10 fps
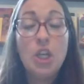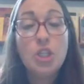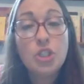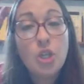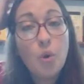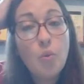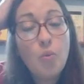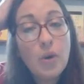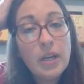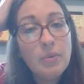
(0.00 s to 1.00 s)
So,
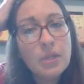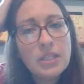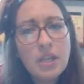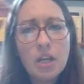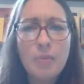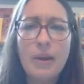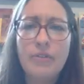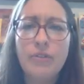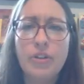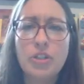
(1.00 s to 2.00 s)
what I want to talk
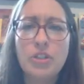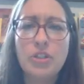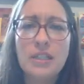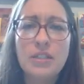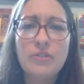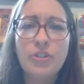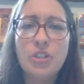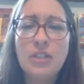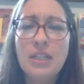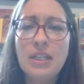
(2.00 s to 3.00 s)
about first is
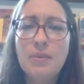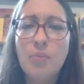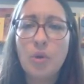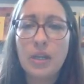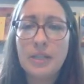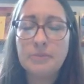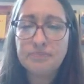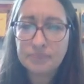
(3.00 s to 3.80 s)
first thing in the morning.